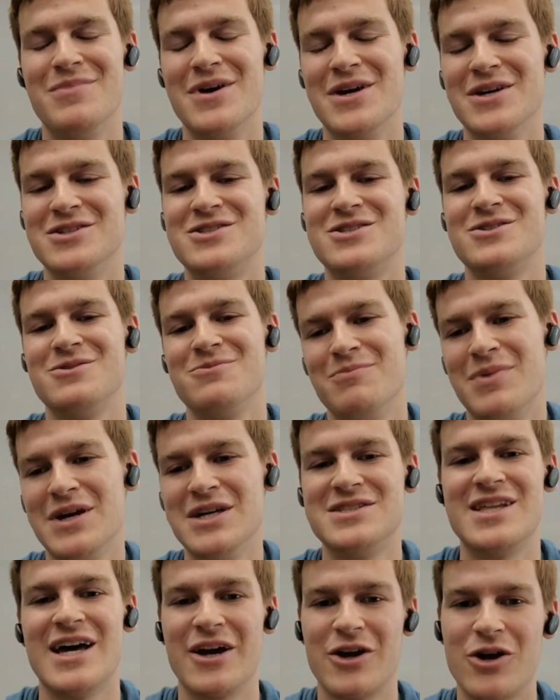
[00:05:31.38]
base
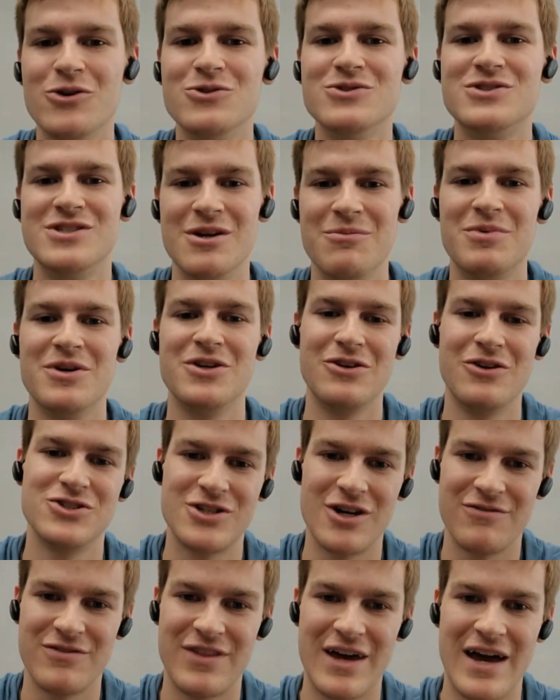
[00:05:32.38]
that code snippet
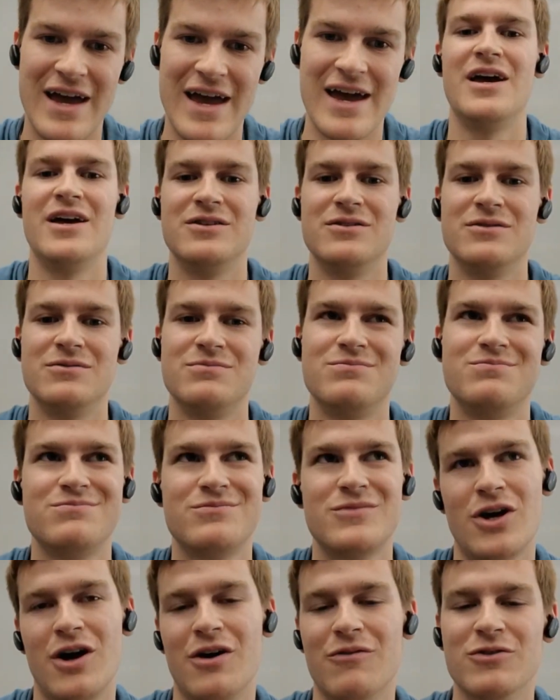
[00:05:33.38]
just off that end
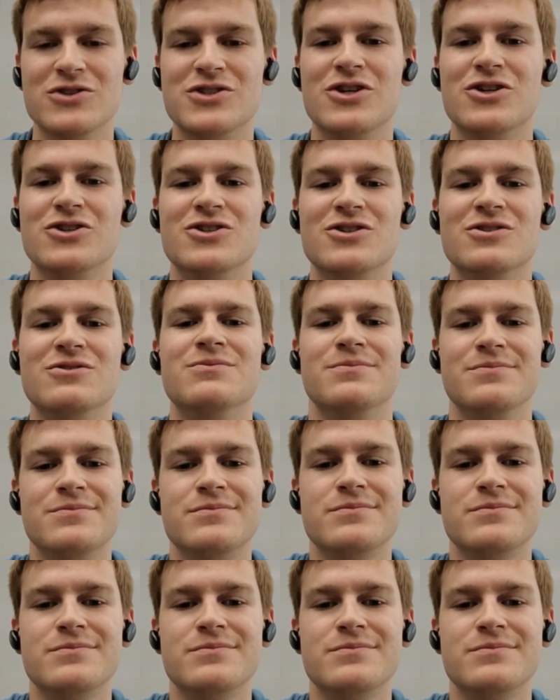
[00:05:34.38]
conversation.